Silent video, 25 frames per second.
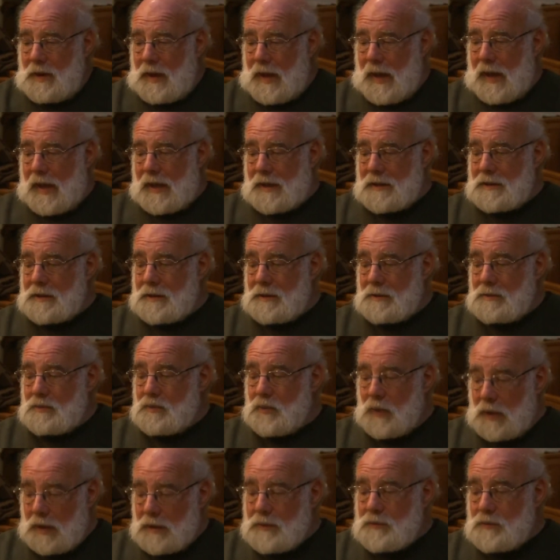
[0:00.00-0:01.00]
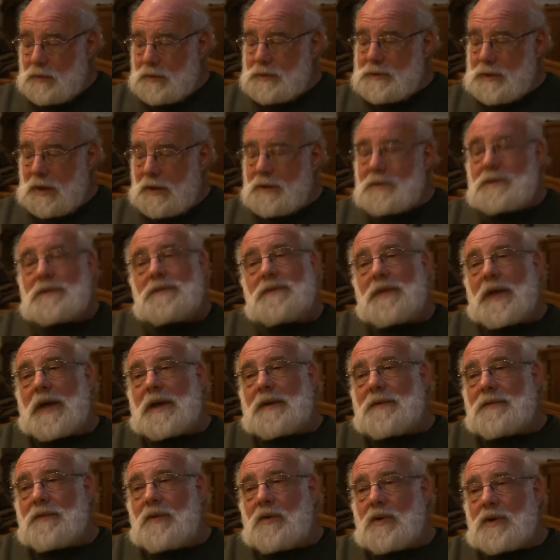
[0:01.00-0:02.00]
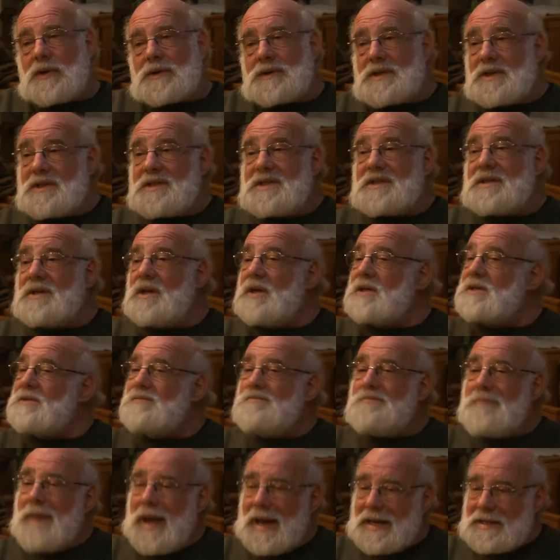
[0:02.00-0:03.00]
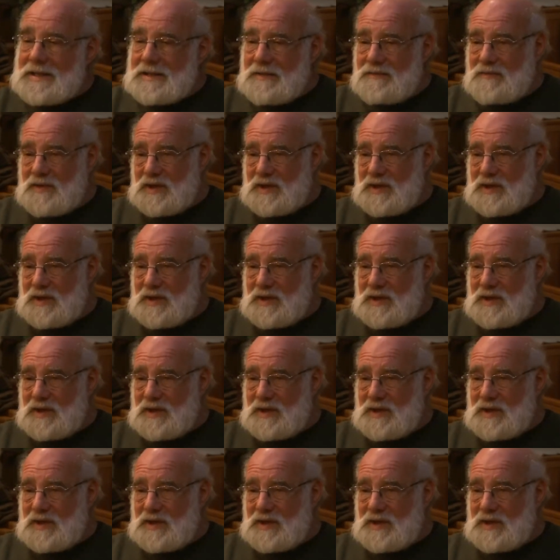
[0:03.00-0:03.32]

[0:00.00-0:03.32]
And the result of that, of course, is massive